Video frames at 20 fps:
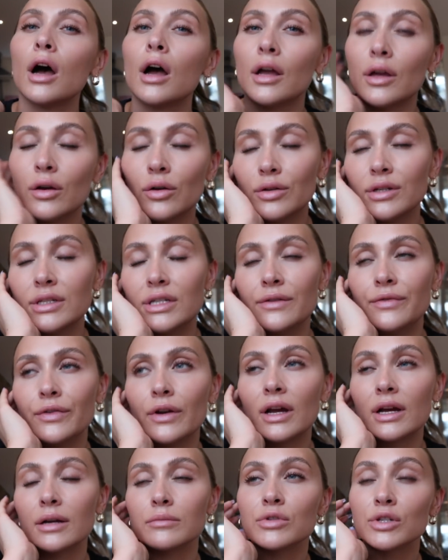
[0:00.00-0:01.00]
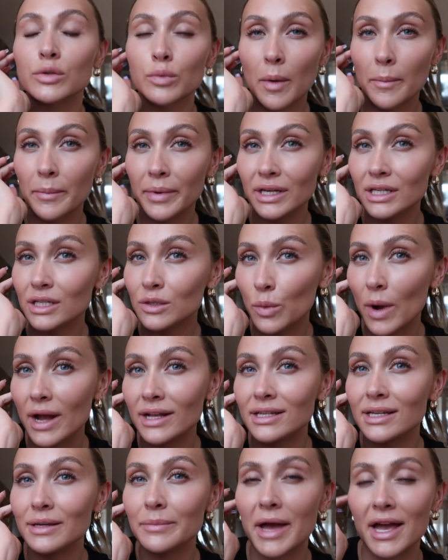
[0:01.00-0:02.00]
I honestly feel like I'm just one big
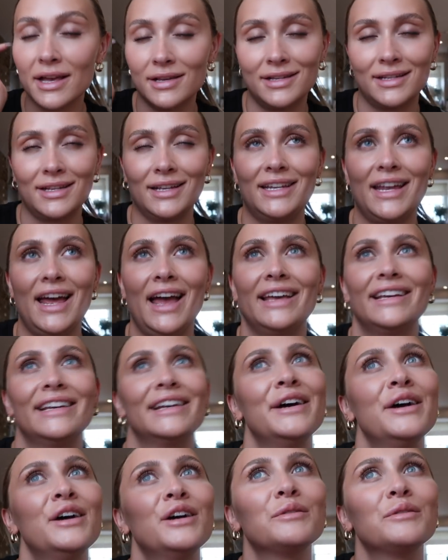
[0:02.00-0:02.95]
sweaty mess today.